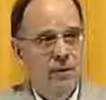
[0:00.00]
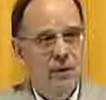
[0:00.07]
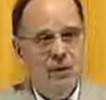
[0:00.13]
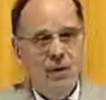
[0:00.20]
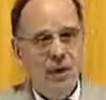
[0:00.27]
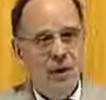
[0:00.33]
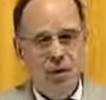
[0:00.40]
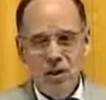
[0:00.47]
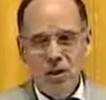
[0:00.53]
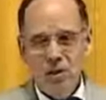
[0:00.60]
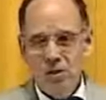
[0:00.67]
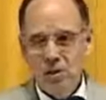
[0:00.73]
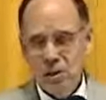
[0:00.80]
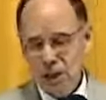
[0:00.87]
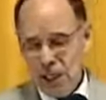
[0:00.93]
if they don't
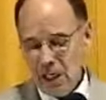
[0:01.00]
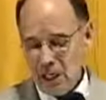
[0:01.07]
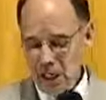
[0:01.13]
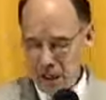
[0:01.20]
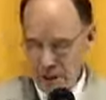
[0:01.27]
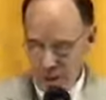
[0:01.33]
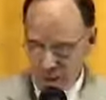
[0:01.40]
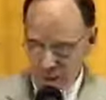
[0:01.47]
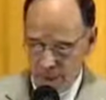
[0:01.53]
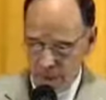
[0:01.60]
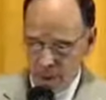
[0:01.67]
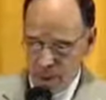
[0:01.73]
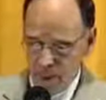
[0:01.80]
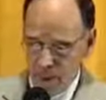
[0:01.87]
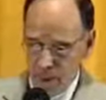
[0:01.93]
understand
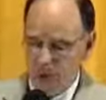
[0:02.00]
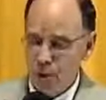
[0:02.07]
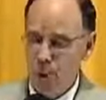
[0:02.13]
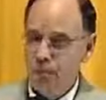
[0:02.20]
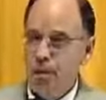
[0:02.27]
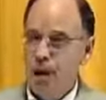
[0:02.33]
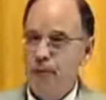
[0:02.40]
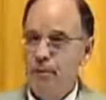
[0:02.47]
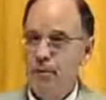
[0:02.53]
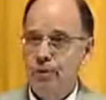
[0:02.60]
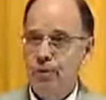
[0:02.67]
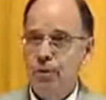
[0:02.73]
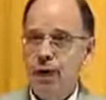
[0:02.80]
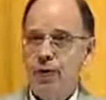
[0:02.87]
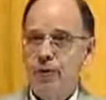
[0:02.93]
what's proper
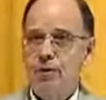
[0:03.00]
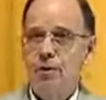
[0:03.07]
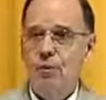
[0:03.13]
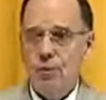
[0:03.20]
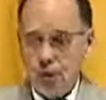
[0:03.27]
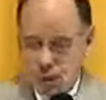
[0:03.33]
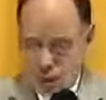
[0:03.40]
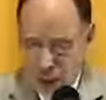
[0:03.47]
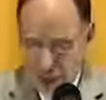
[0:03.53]
dress and what's